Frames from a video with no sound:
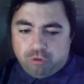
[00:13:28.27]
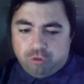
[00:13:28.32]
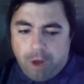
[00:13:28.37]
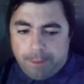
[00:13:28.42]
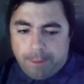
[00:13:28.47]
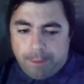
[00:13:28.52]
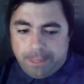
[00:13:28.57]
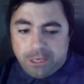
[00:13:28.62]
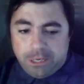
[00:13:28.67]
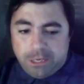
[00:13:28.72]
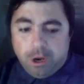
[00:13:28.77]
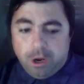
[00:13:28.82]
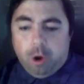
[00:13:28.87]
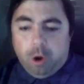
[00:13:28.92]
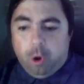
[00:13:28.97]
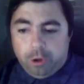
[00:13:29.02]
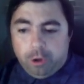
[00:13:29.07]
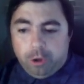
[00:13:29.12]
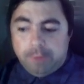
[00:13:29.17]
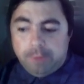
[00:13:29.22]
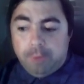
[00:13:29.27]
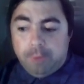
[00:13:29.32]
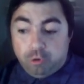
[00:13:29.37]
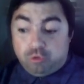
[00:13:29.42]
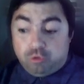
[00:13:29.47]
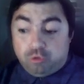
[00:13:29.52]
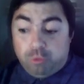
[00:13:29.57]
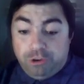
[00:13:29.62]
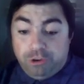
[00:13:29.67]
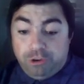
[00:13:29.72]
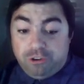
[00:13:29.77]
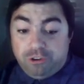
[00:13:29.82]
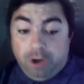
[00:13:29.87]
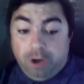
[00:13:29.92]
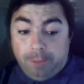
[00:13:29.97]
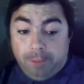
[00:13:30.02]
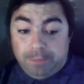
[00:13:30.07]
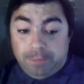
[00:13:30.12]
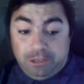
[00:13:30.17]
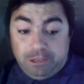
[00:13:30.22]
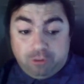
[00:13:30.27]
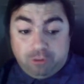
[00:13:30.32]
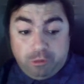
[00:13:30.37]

dropping on the most recent update,